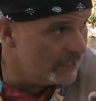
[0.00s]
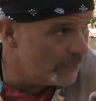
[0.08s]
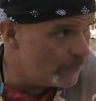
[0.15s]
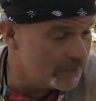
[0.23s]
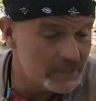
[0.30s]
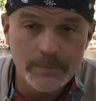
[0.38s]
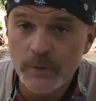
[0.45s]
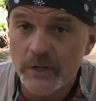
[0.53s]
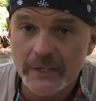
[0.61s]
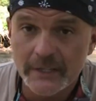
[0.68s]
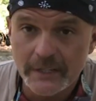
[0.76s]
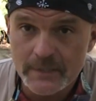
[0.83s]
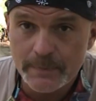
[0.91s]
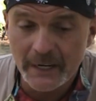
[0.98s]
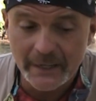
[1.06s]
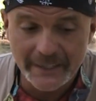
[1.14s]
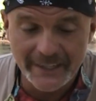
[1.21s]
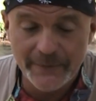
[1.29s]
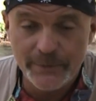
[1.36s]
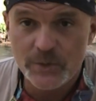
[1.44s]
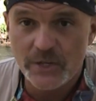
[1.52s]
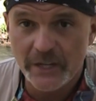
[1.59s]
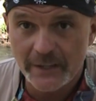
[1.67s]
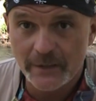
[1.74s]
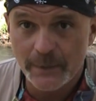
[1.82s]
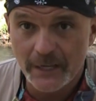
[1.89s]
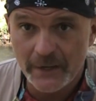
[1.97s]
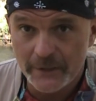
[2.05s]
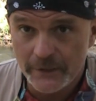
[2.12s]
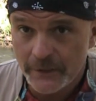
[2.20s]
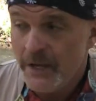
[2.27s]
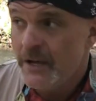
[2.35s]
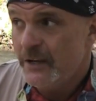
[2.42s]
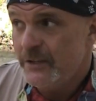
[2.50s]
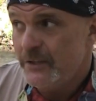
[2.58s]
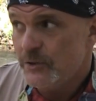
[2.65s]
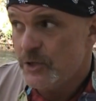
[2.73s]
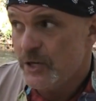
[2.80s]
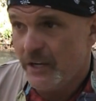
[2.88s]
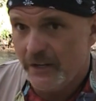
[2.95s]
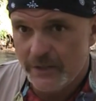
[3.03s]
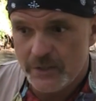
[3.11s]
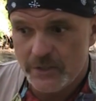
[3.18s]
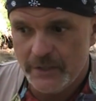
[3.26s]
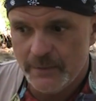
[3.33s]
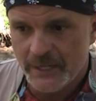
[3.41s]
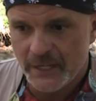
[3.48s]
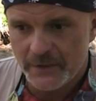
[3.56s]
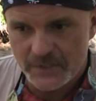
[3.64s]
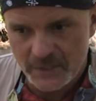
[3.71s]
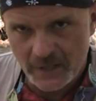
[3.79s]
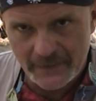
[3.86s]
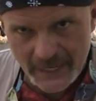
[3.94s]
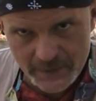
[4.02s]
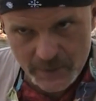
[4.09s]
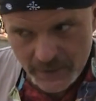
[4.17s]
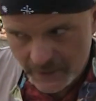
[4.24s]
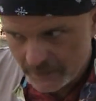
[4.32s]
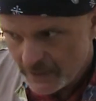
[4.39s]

It wants to put it in its pocket. If you shake the bottle, you change the amount of dissolved oxygen.